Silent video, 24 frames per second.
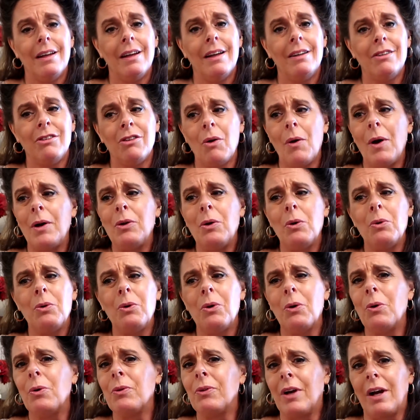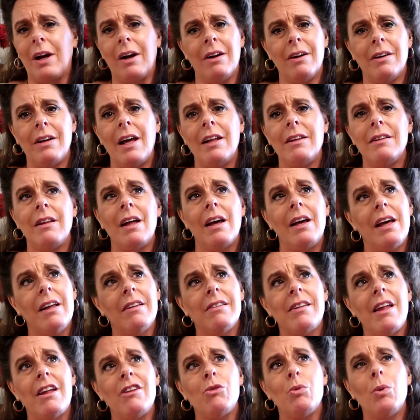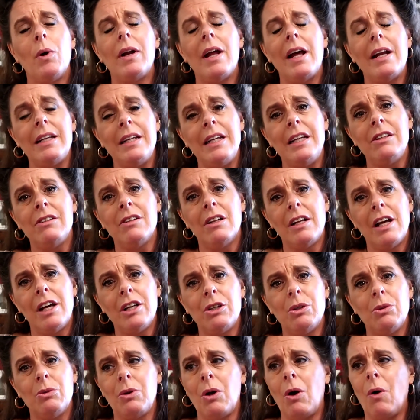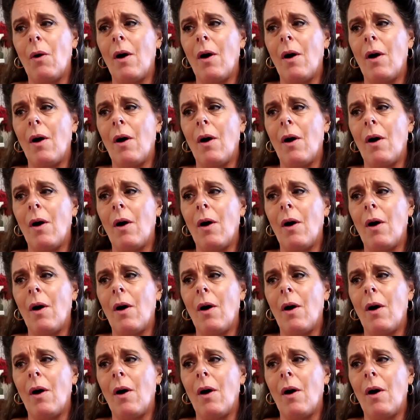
So I don't go there, and I guess that's what I need to let you know.